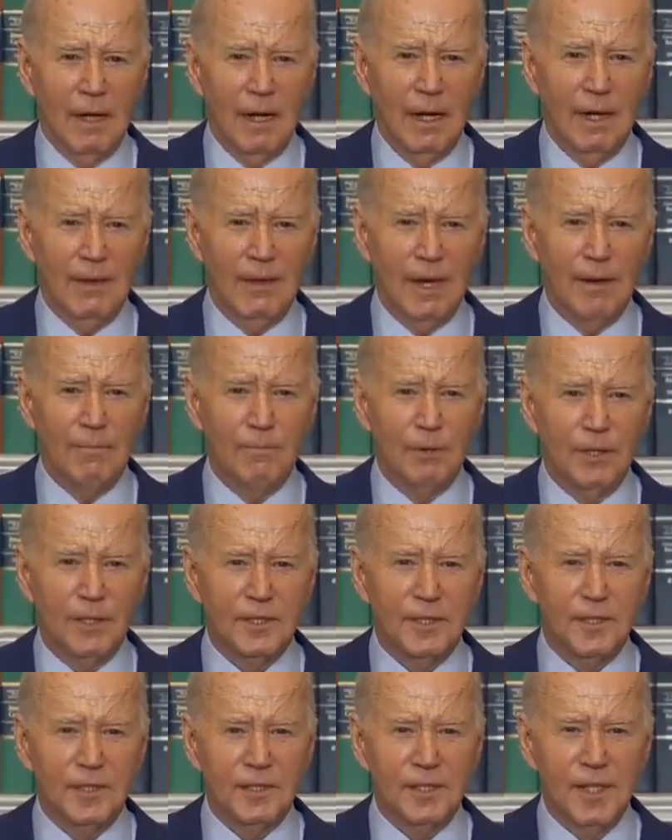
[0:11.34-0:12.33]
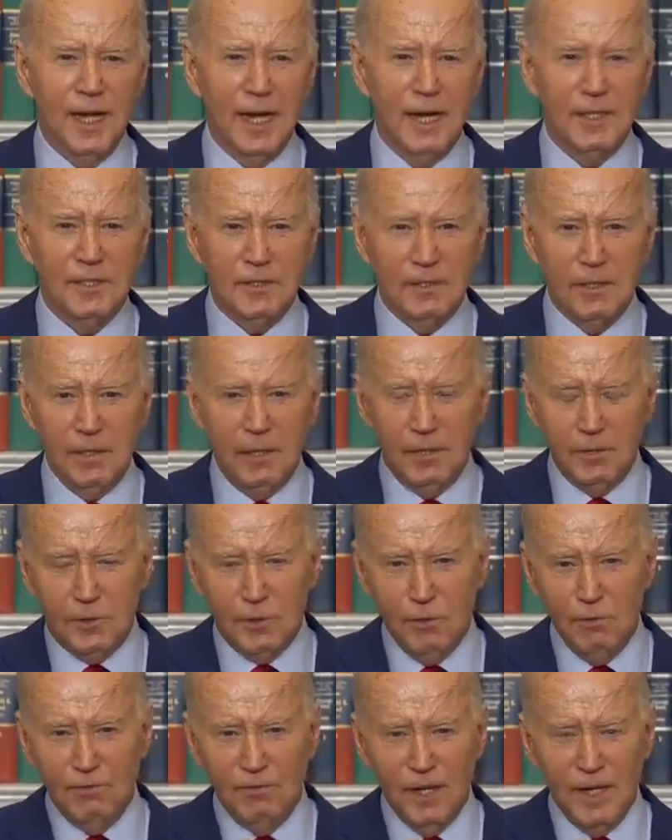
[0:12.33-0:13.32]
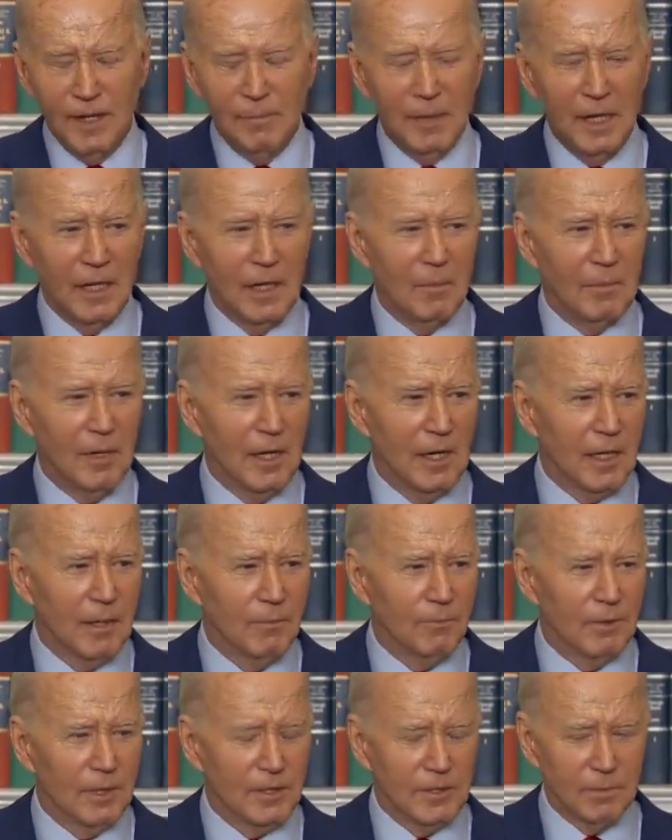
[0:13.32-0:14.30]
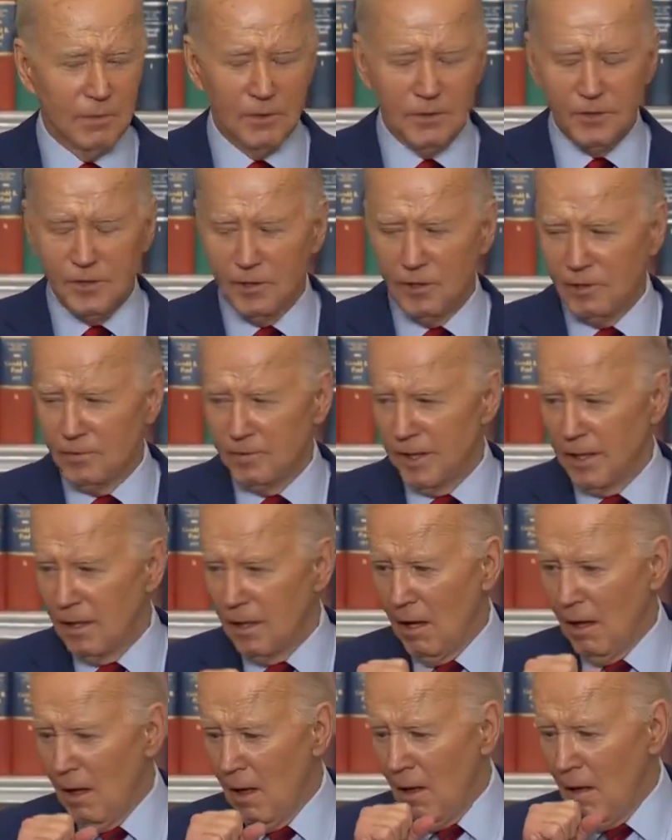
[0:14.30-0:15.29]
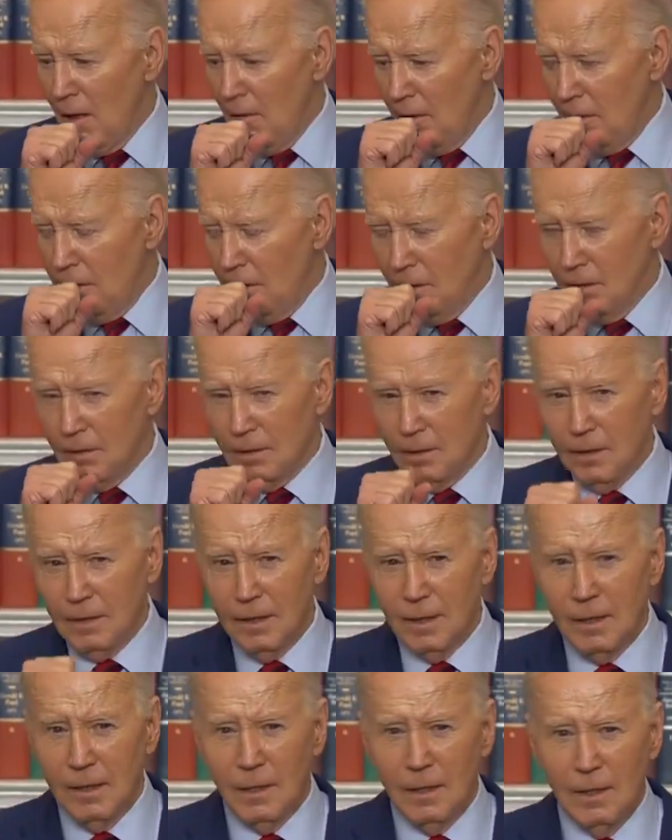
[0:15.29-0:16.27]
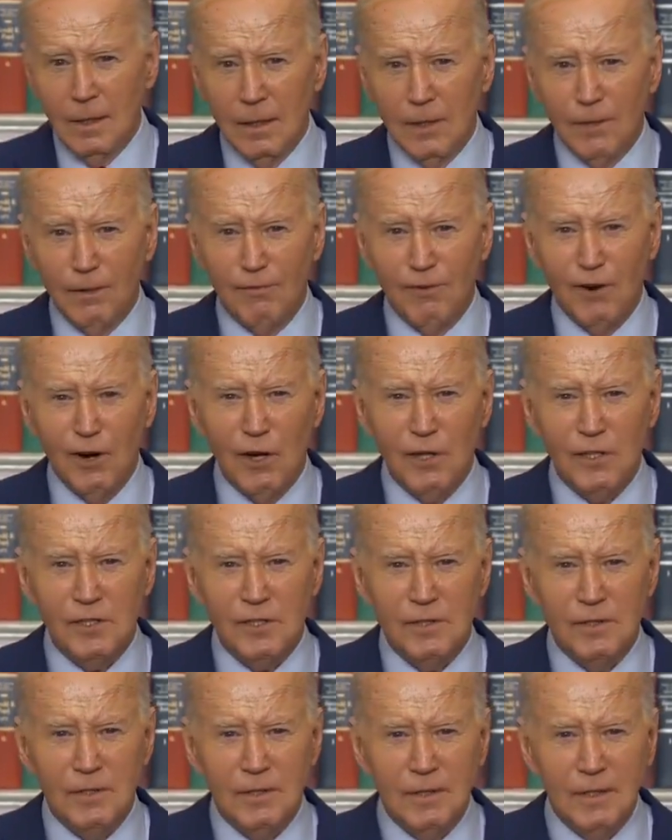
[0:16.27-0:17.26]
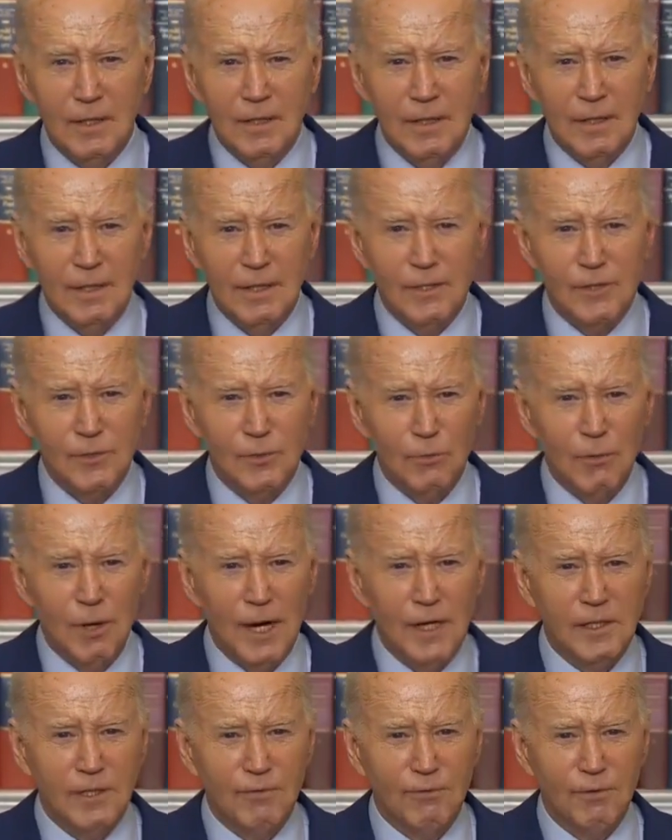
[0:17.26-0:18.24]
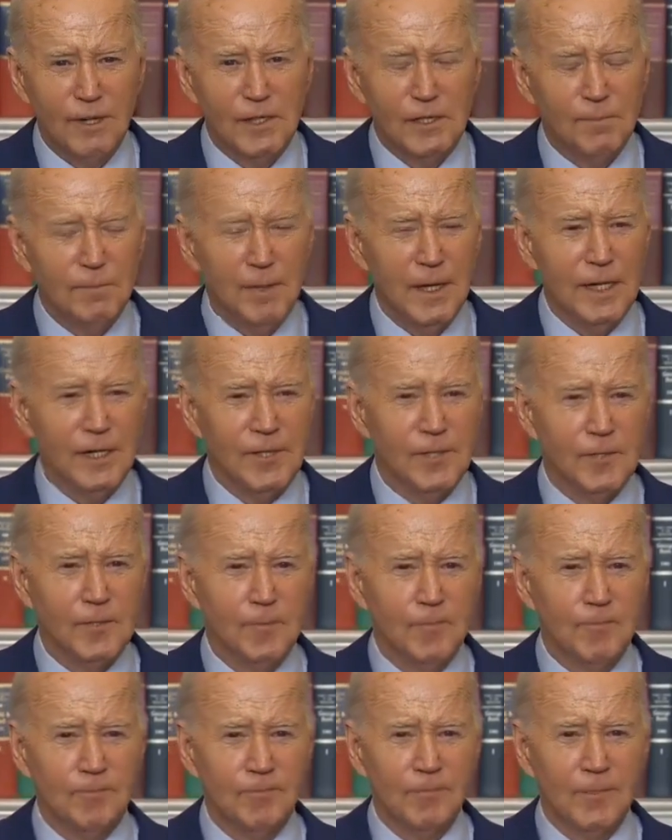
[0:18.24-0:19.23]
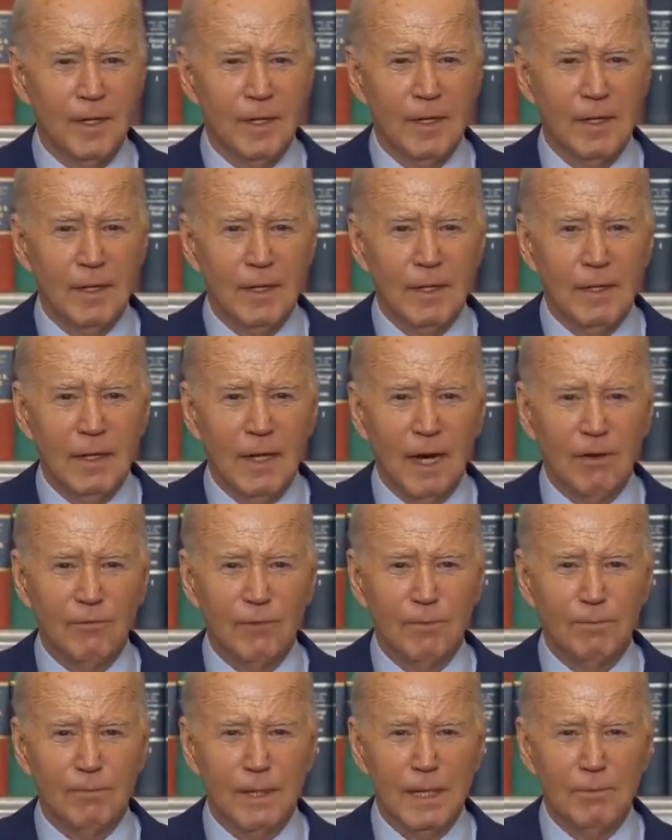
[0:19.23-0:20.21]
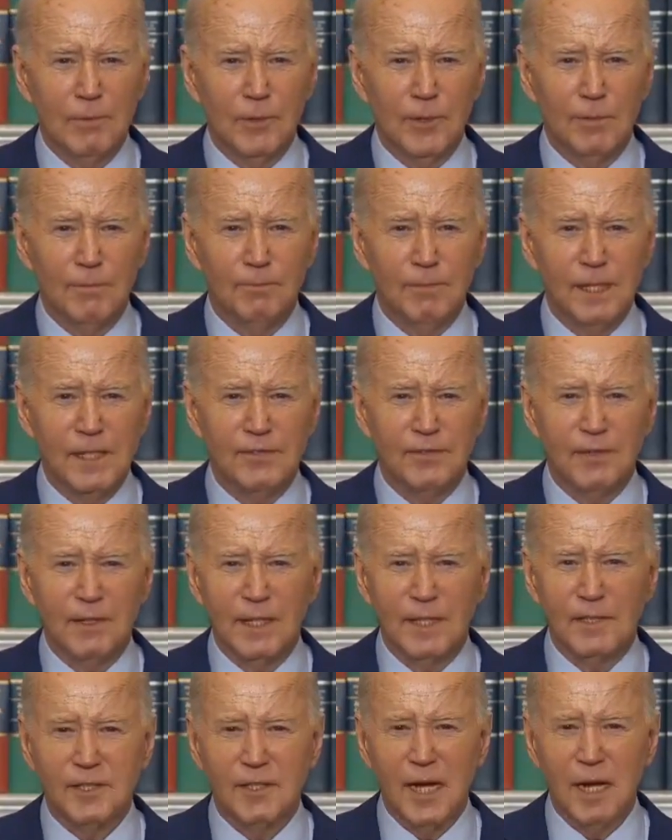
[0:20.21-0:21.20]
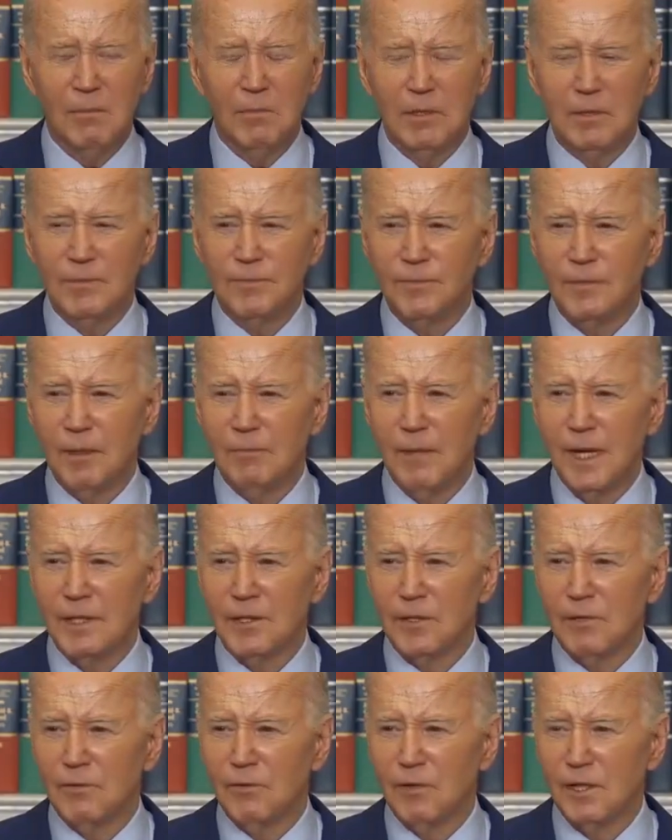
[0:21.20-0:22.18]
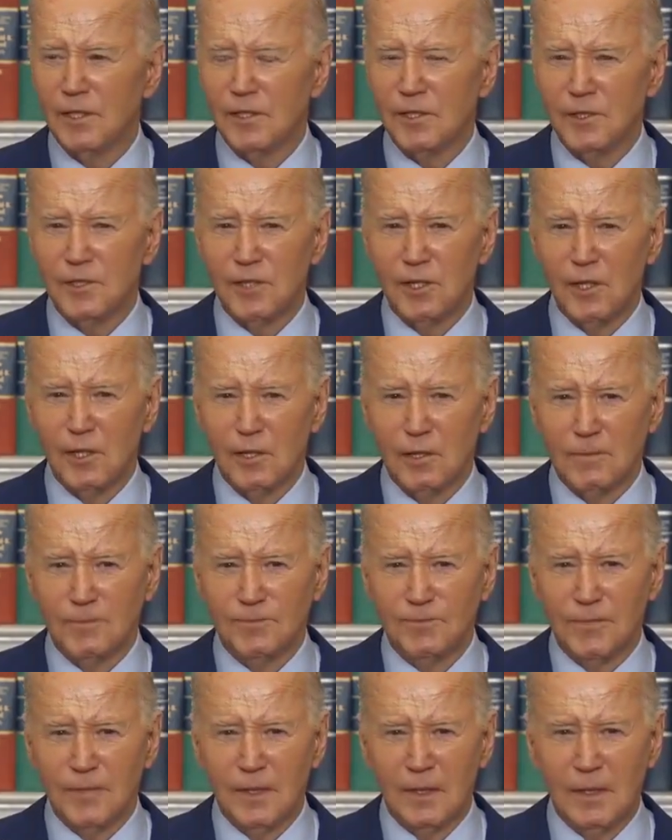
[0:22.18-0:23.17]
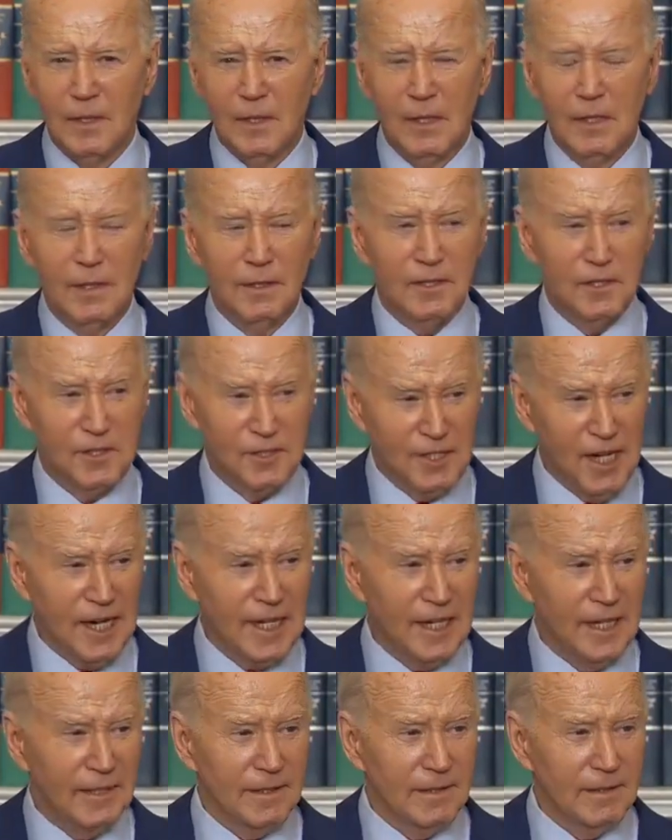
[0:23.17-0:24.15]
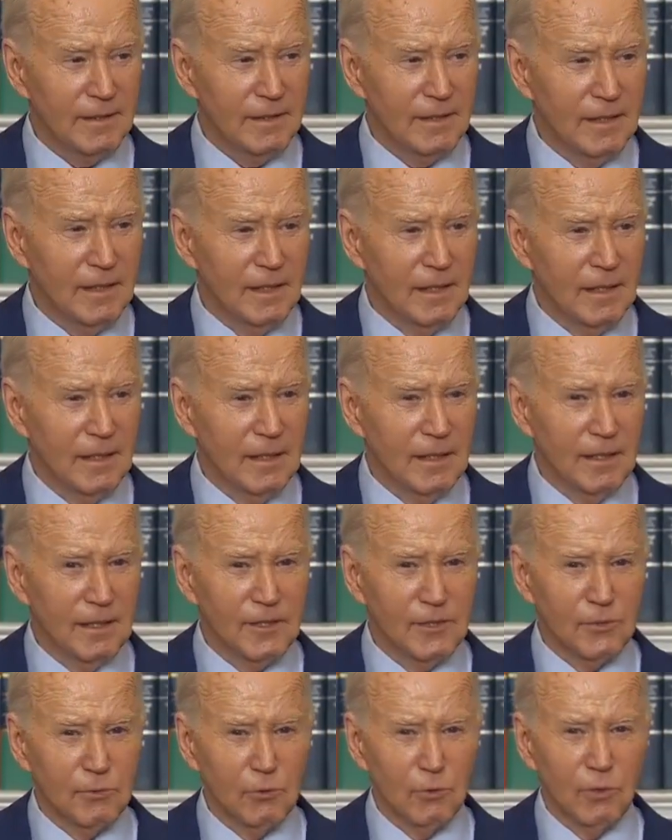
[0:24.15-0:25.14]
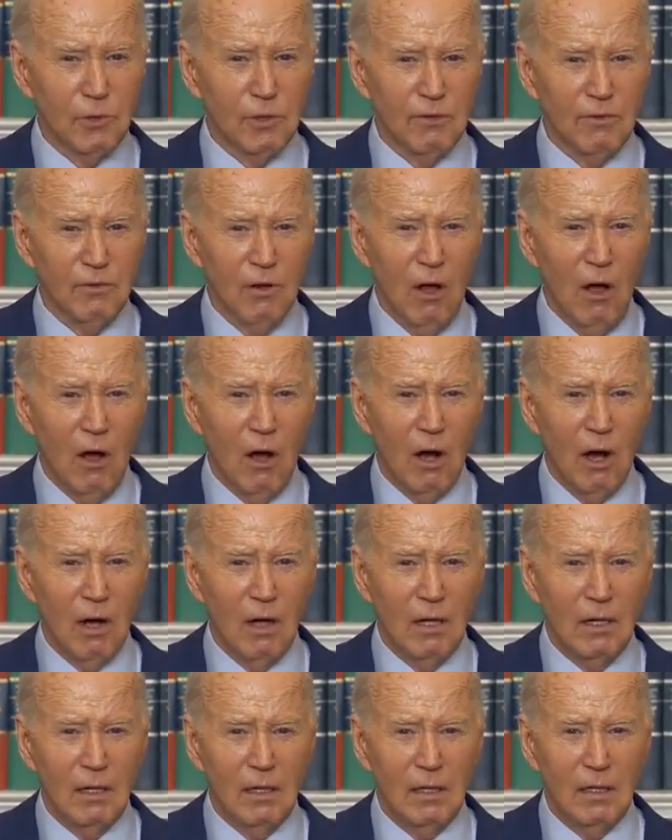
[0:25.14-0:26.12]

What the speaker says: and they put to the test two fundamental American principles. Excuse me. The first is the right to free speech and for people to peacefully assemble and make their voices heard. The second is the rule of law.